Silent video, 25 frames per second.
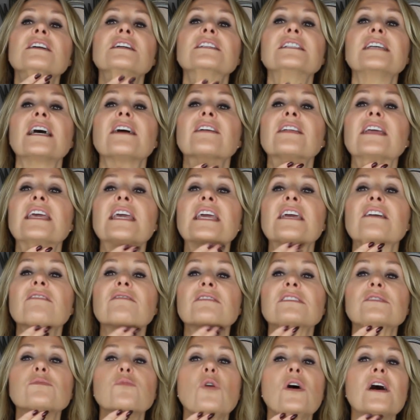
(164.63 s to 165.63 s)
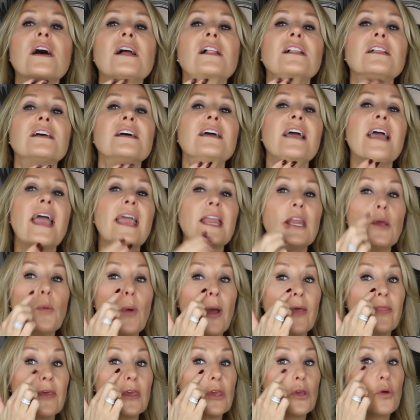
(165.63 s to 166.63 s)
Down here as well.
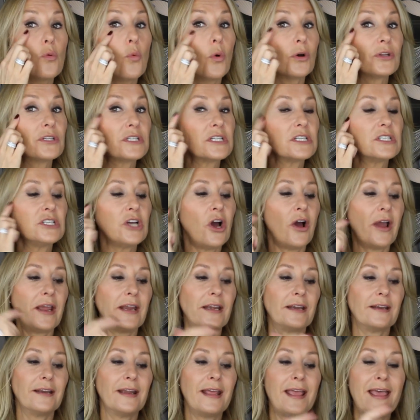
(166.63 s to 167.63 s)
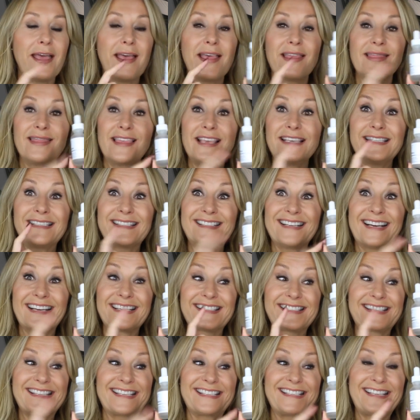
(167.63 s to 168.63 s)
Anywhere that you want to tighten, this
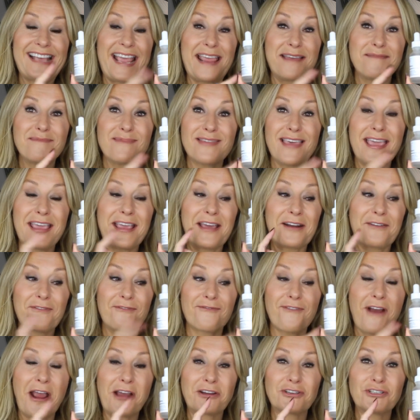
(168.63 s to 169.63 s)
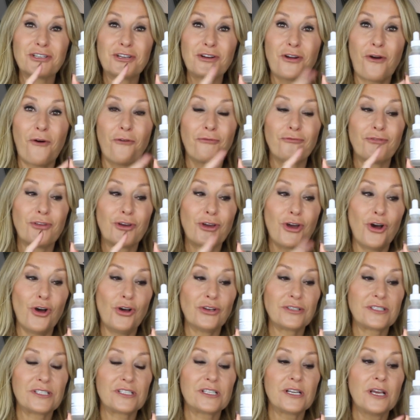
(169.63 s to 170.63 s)
does the same thing at a fraction of the
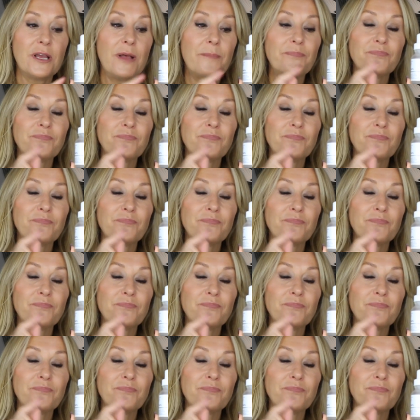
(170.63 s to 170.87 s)
cost.